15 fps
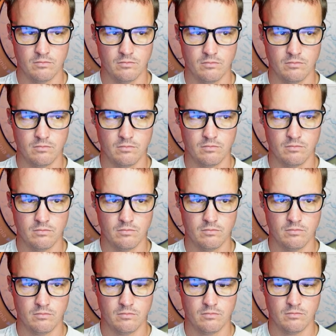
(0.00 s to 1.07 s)

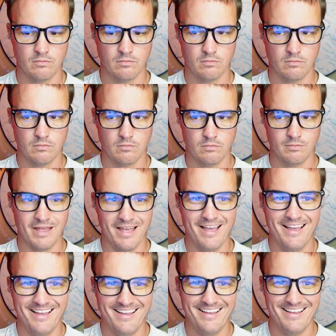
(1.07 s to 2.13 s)

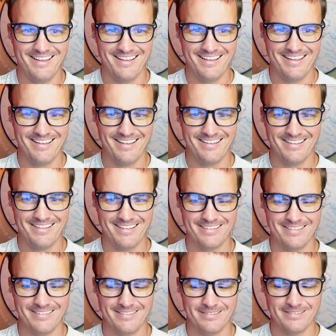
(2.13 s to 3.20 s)

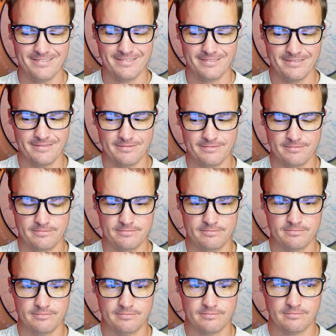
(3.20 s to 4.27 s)

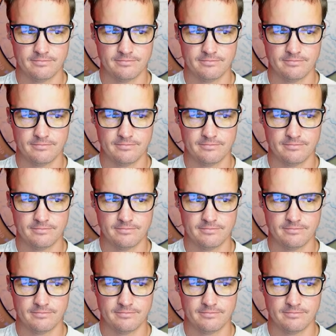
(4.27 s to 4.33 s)
The person shown says nothing.